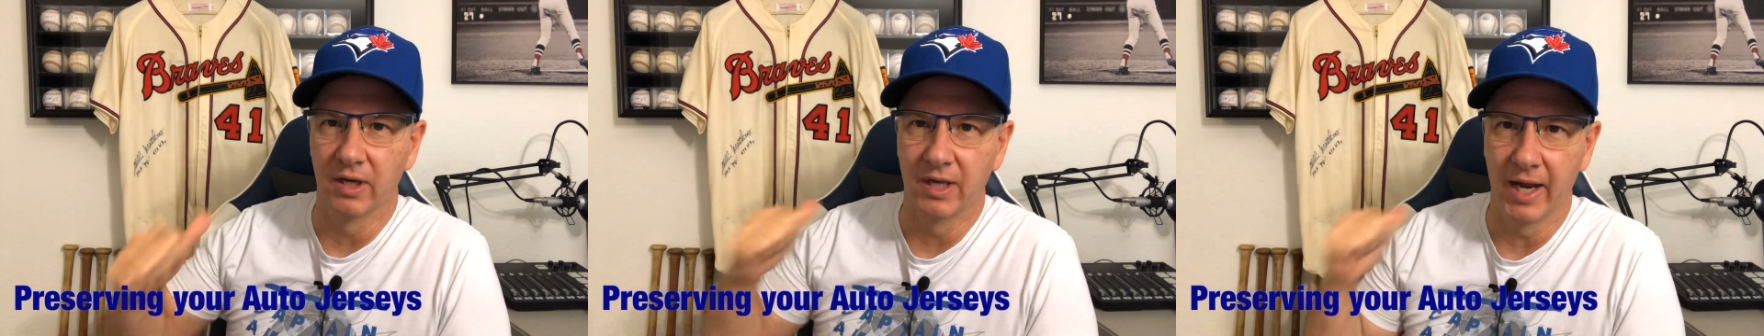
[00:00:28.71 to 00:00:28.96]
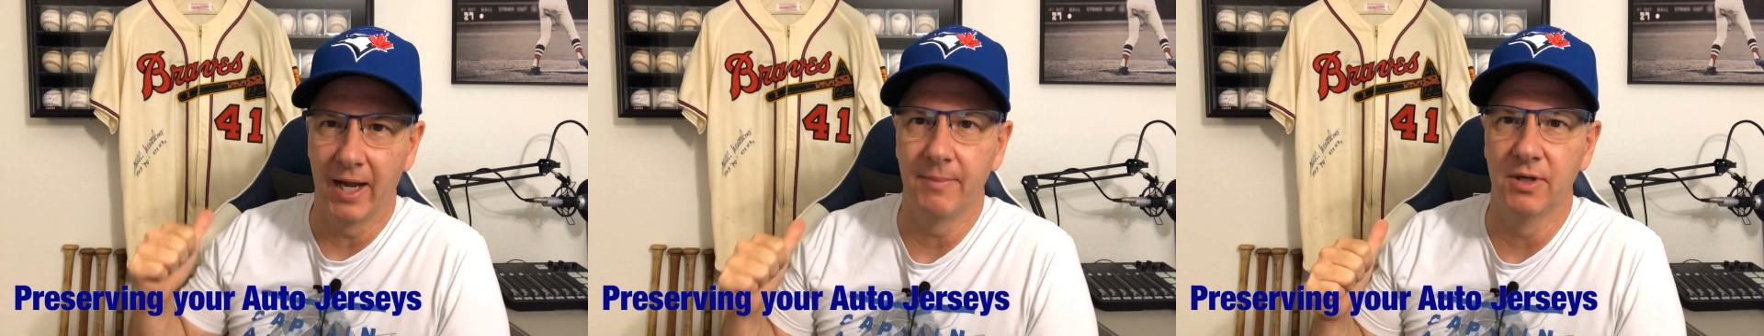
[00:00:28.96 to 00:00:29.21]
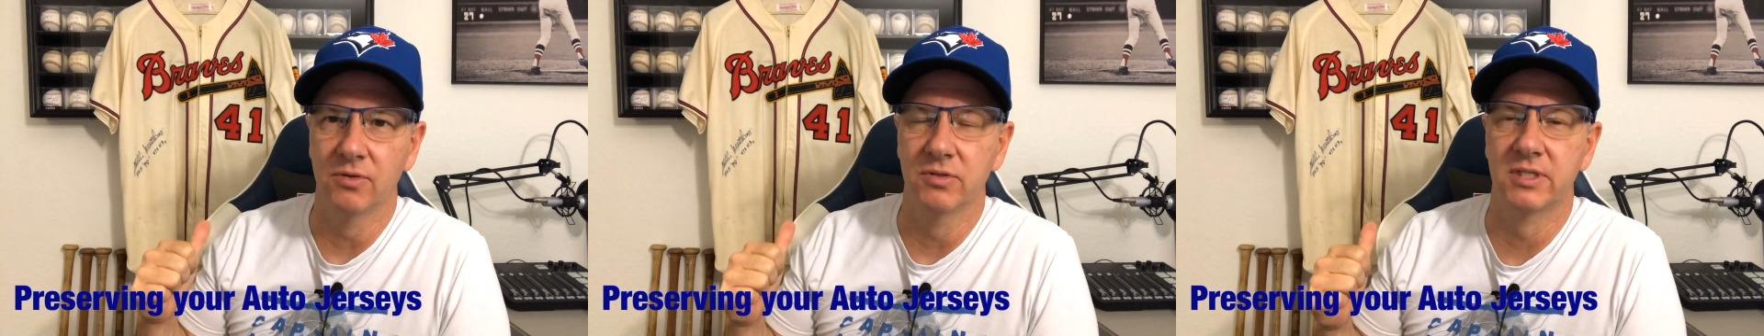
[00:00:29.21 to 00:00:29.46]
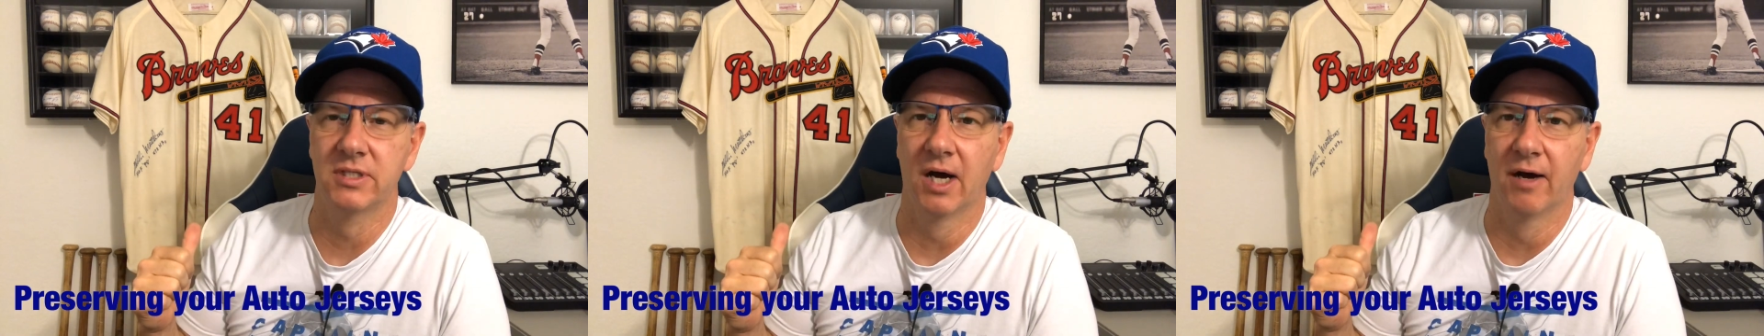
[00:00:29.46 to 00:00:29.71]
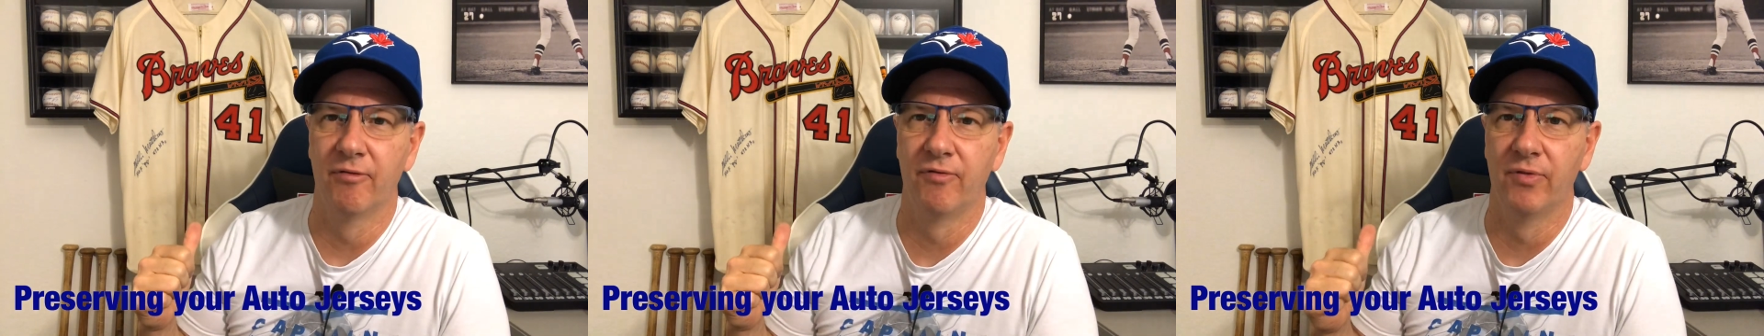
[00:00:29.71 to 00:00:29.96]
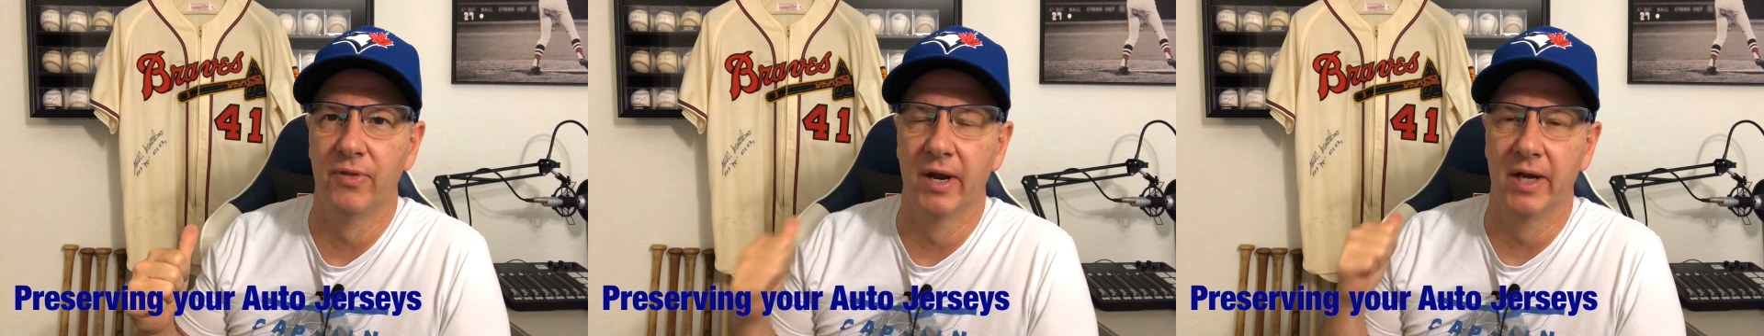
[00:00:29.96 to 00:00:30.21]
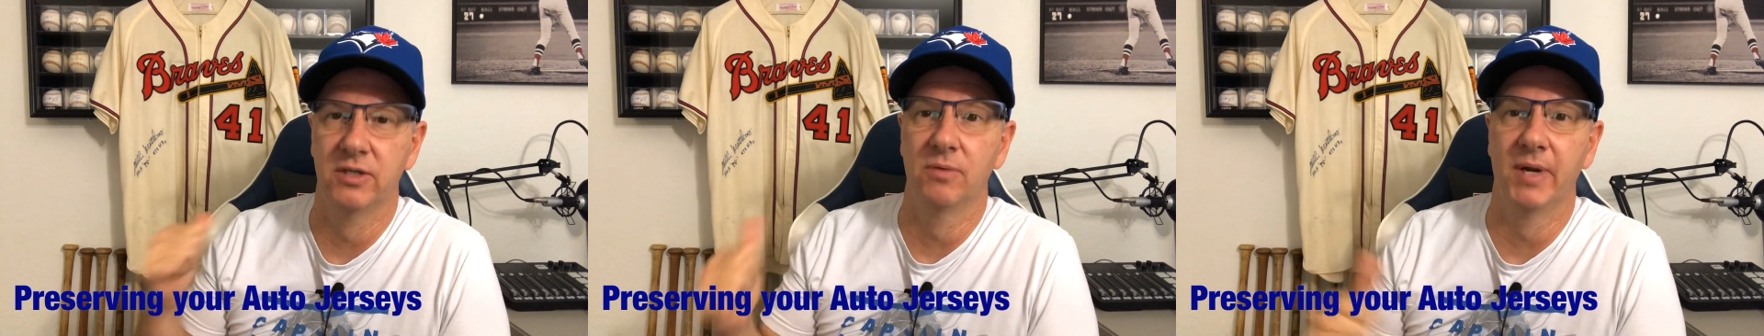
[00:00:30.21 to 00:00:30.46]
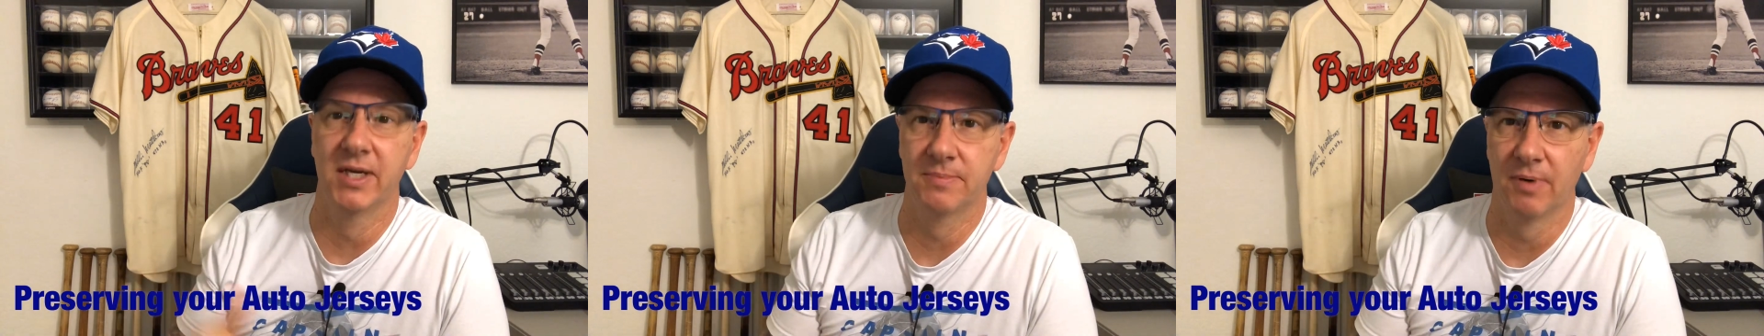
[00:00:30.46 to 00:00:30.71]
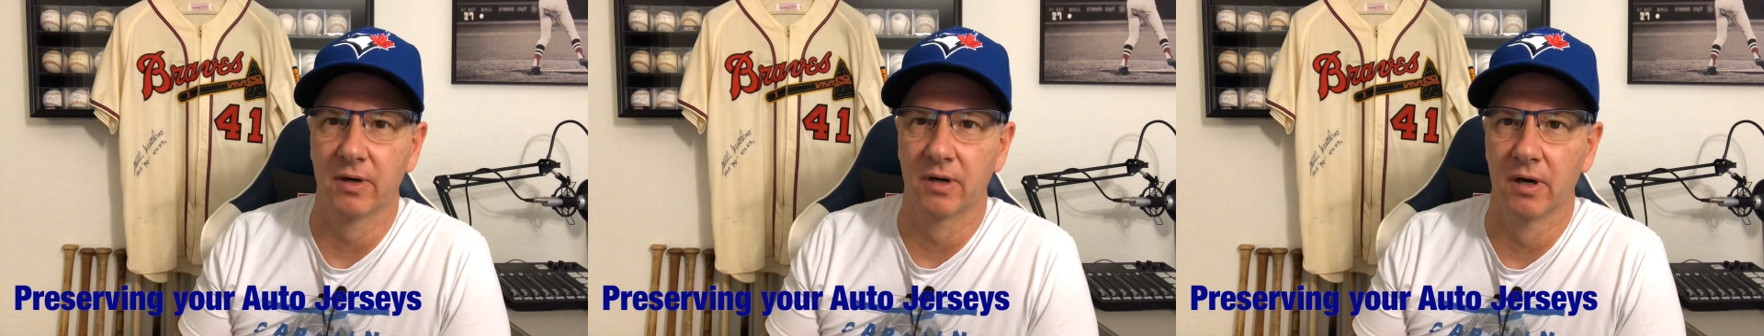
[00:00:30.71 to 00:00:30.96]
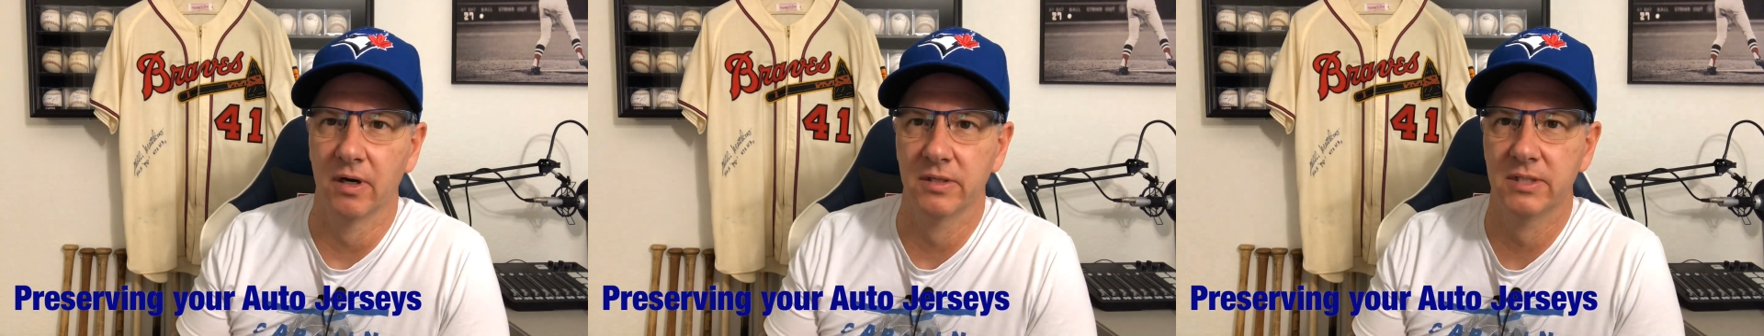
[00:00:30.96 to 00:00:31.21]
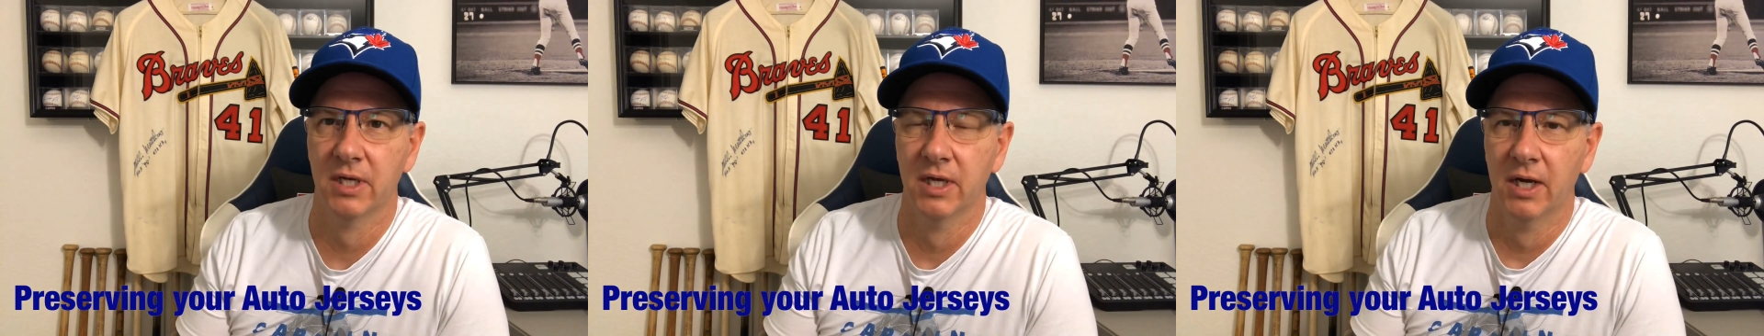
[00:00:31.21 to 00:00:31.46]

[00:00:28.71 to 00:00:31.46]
game use stuff than I do baseball cards.